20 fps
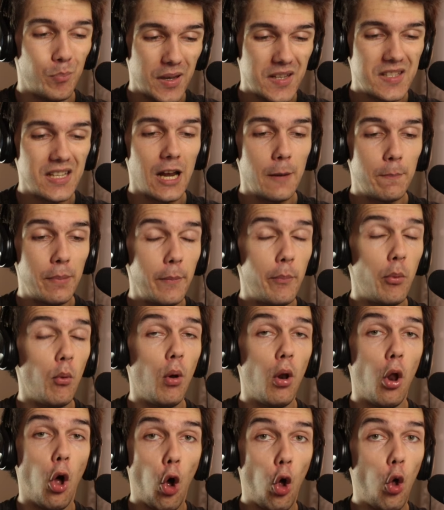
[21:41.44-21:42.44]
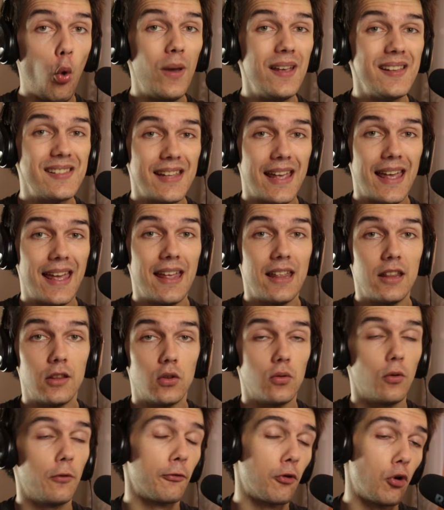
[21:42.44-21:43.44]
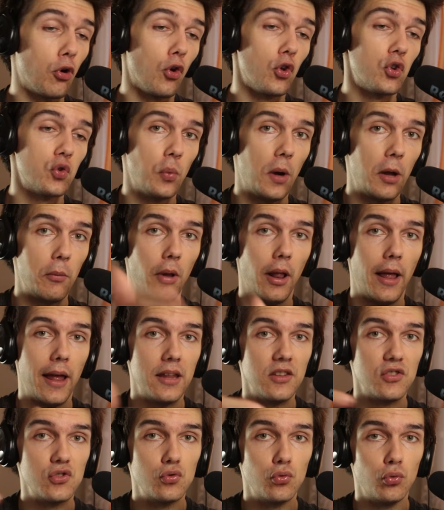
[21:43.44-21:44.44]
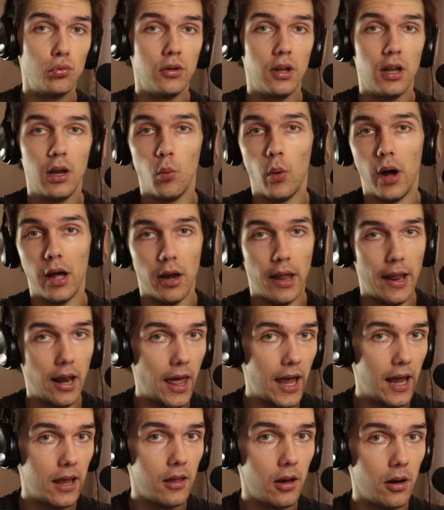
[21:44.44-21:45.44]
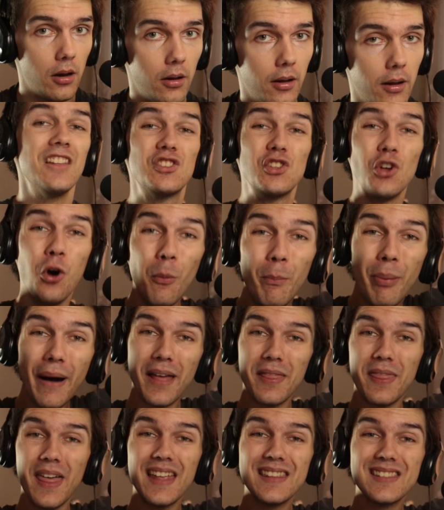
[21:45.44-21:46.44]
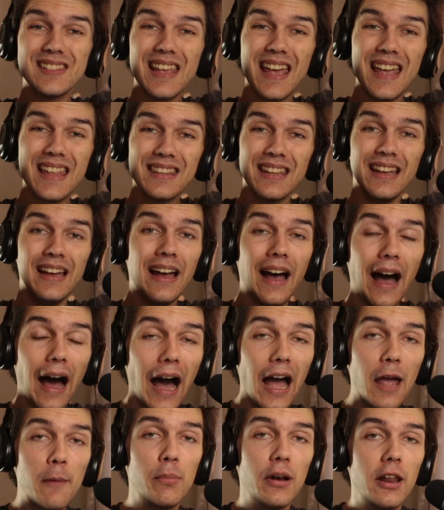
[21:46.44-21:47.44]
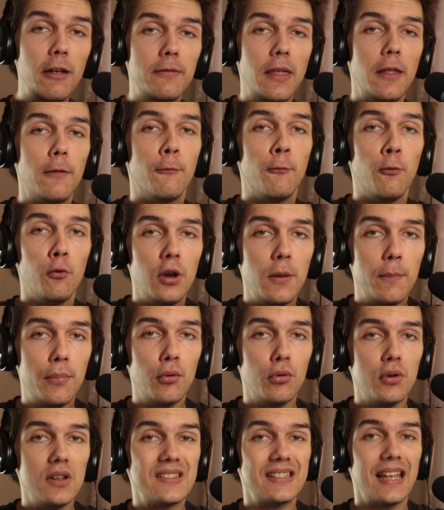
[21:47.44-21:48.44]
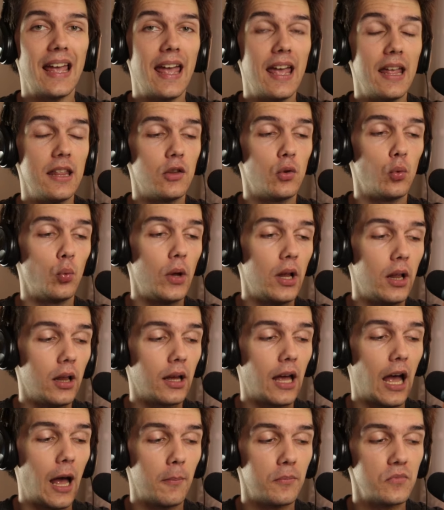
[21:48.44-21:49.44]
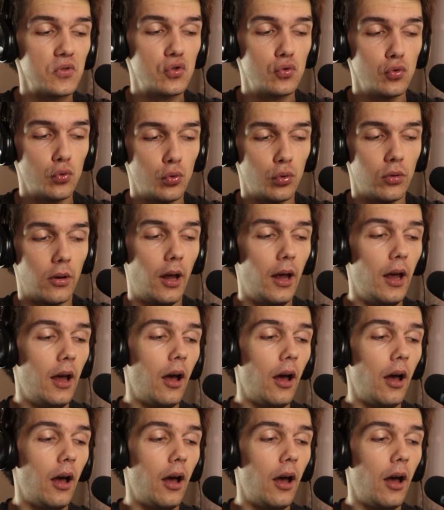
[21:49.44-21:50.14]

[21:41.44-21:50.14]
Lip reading: Bizarre people will always end, of course, one will end sooner, one later. And so by that said, I believe that Foodie Beauty's end will come soon.